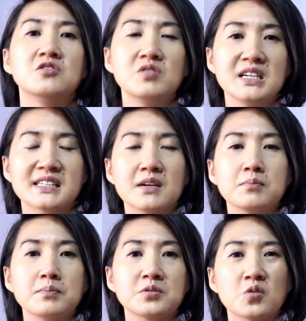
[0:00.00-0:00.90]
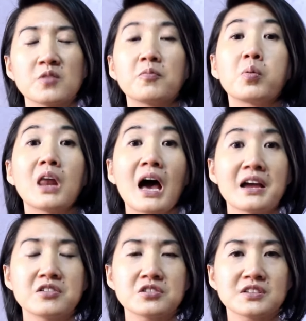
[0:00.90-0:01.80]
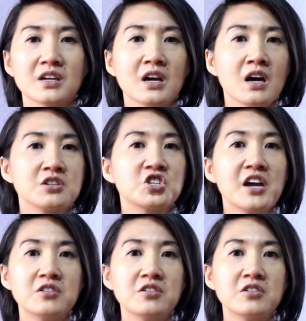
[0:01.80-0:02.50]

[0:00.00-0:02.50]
you need some sort of pliers, chain